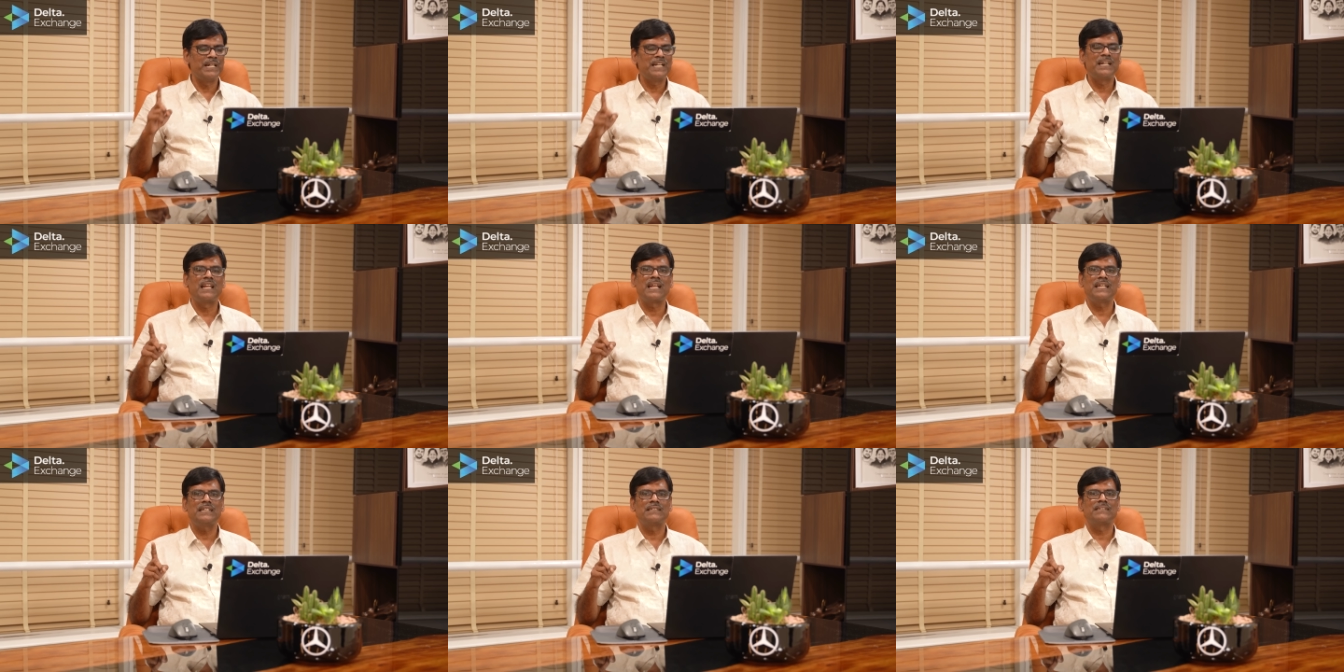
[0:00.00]

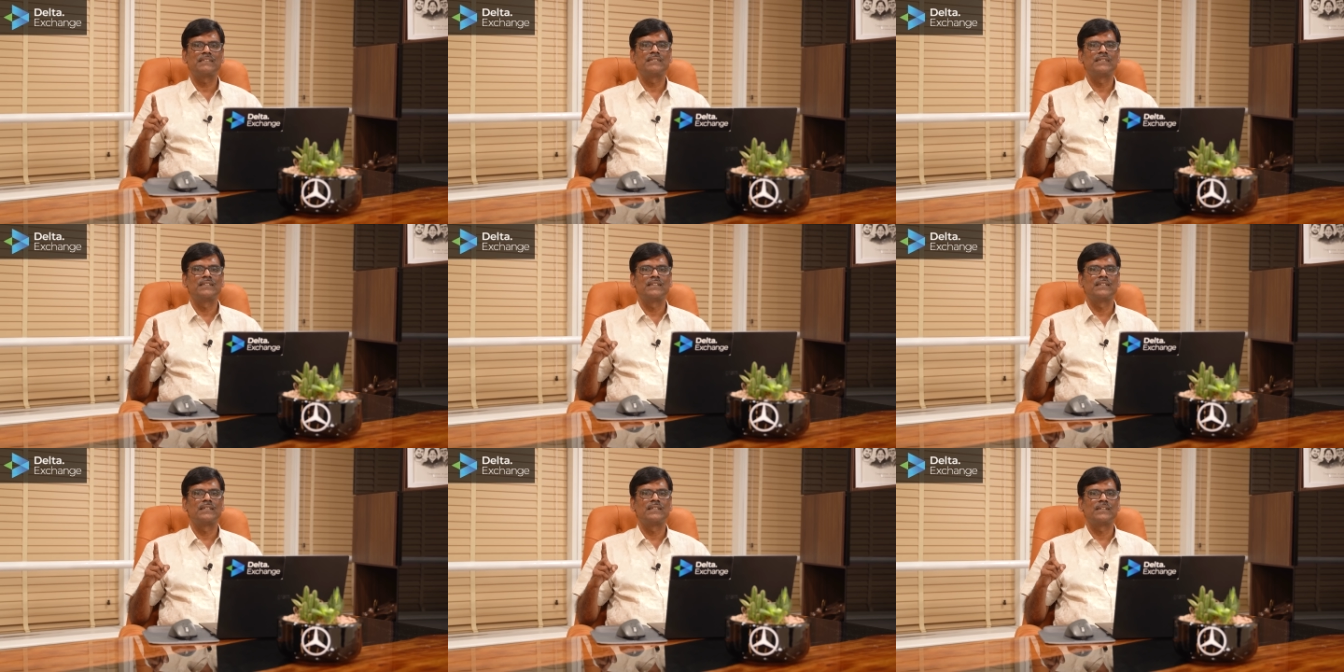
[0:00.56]
midnight,
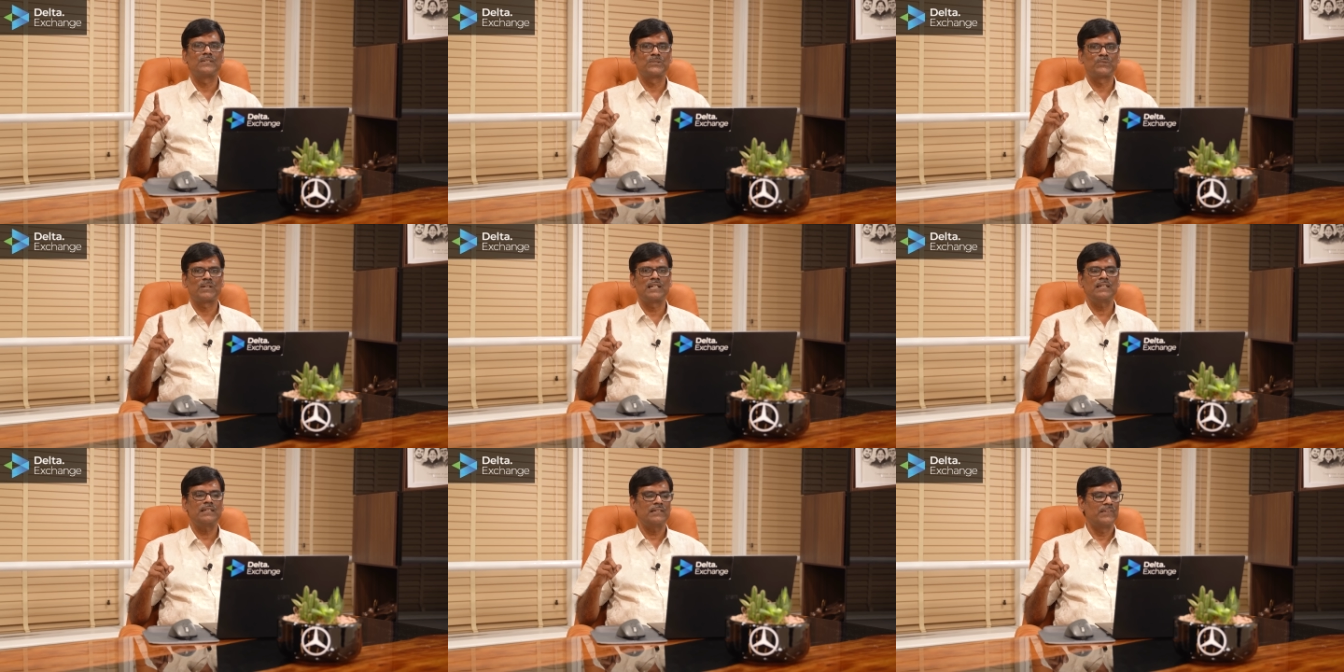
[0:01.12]

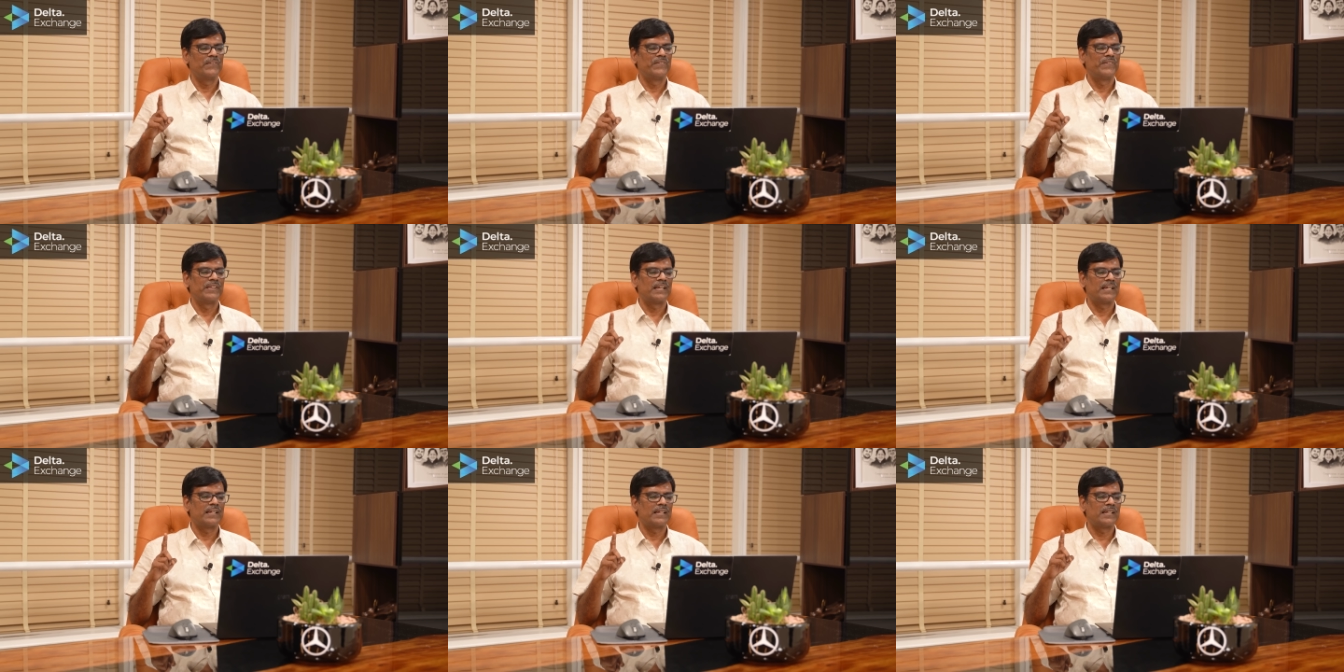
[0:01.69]
12,
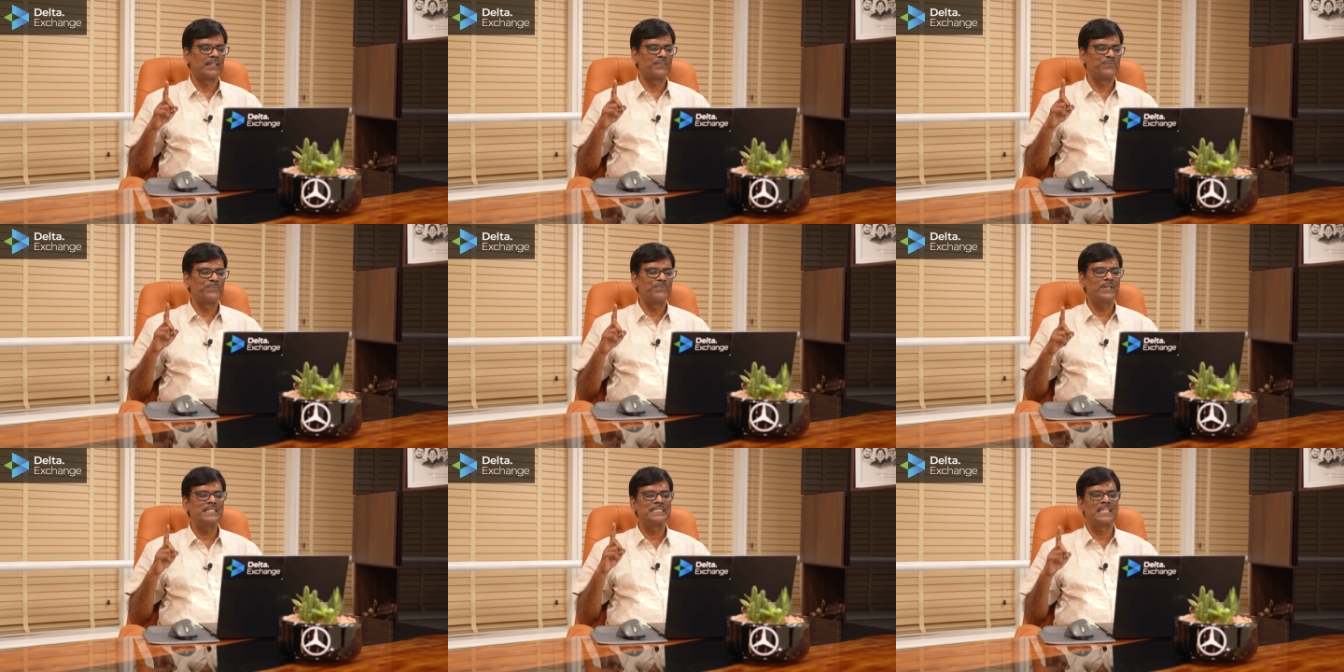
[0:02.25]

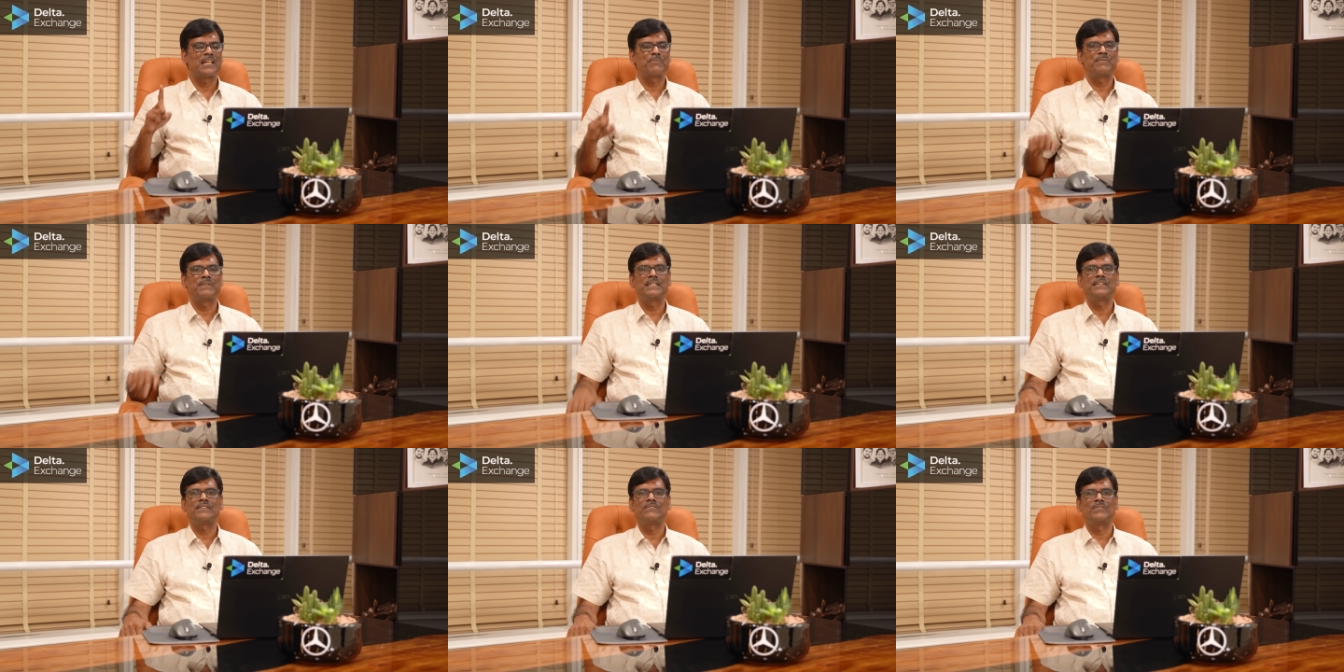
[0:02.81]
Fed
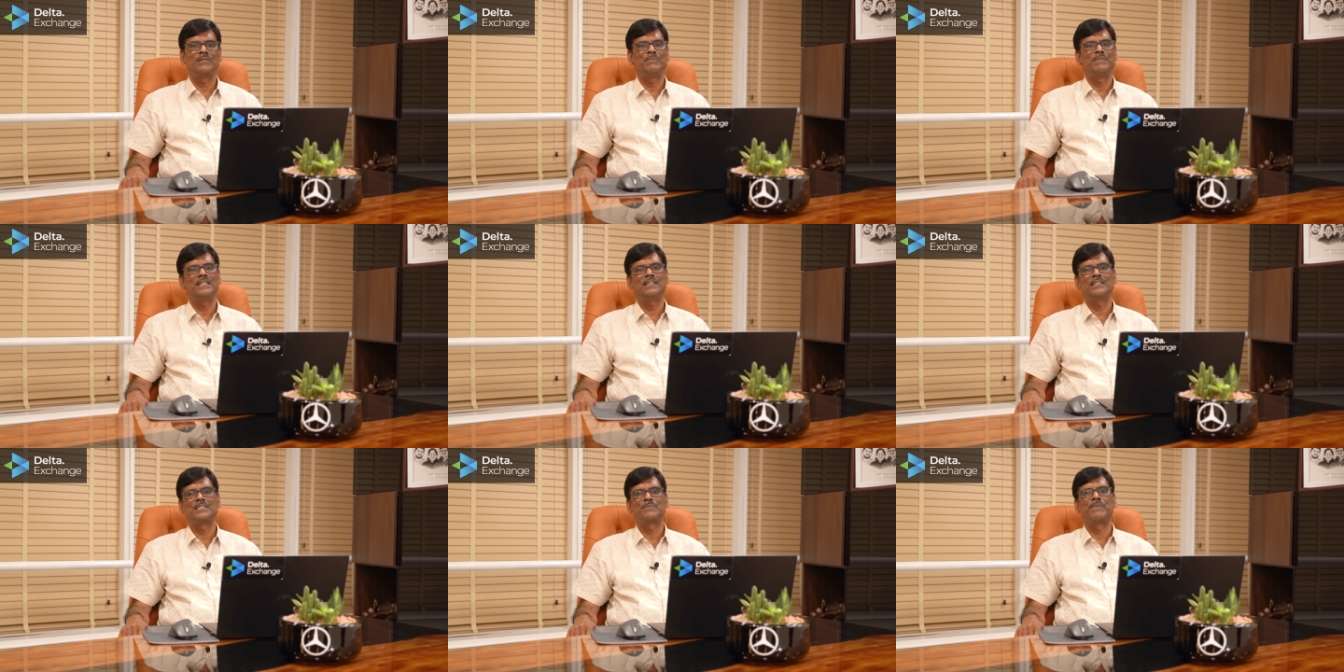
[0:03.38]
chairman will
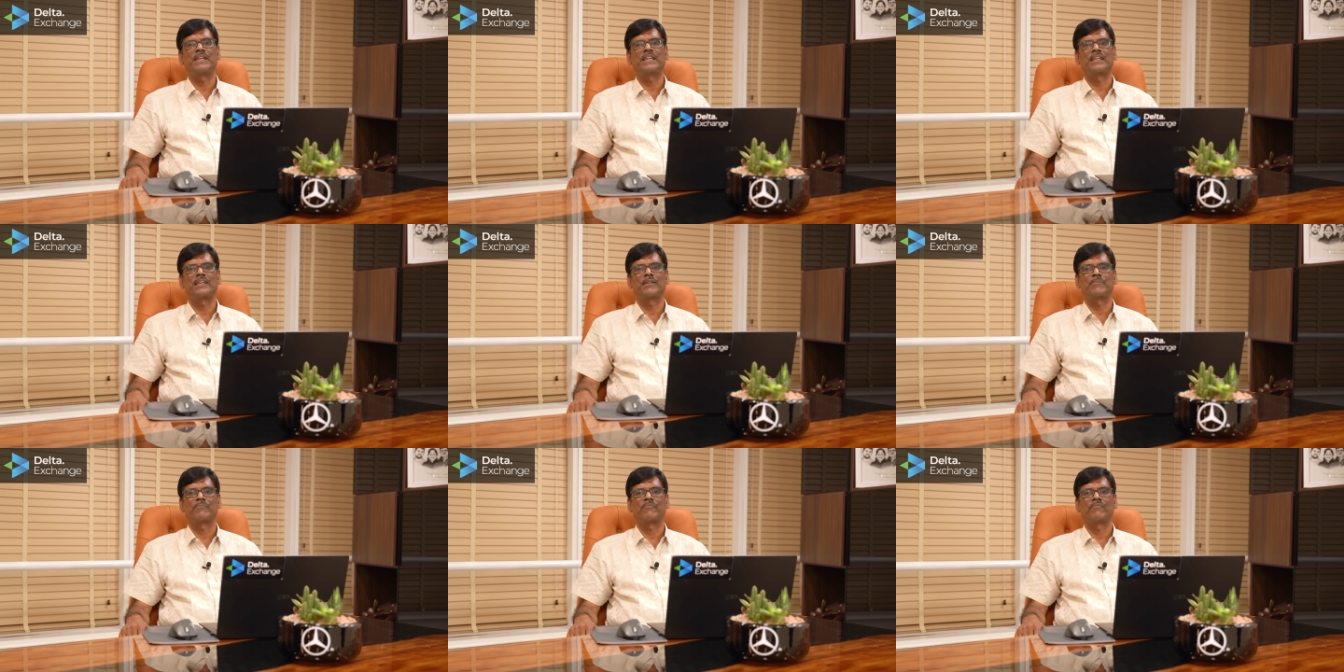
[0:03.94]
be
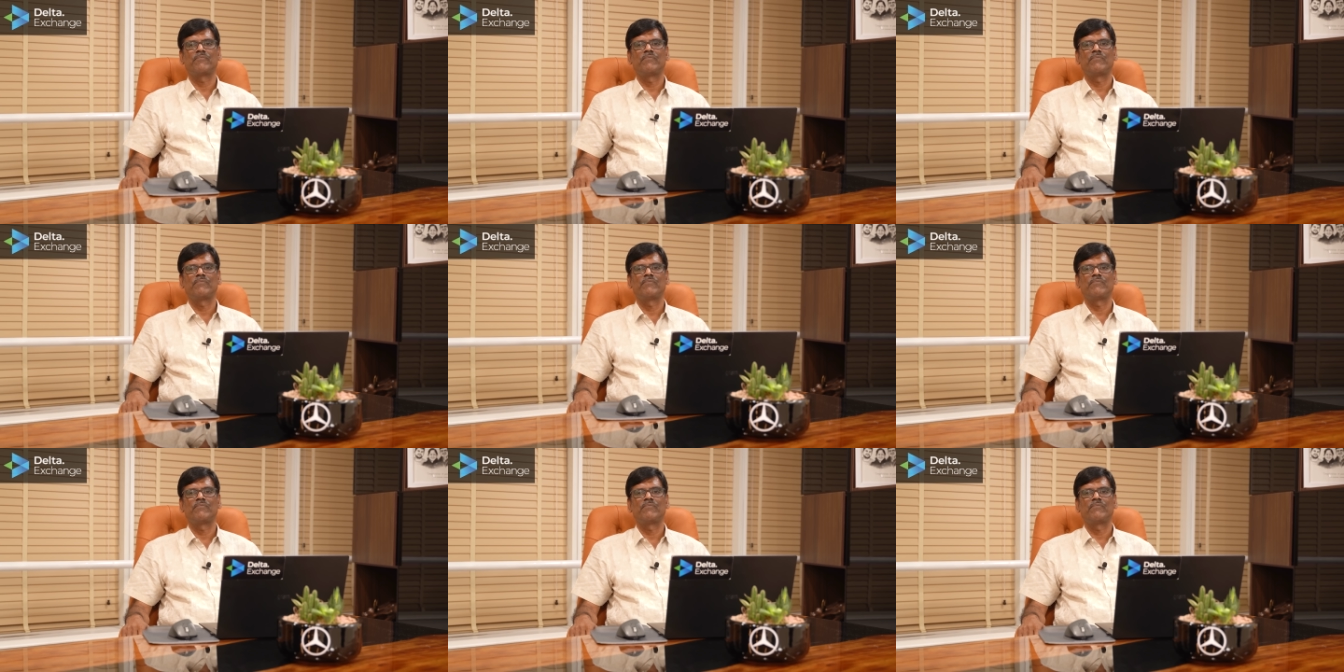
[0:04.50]
speaking.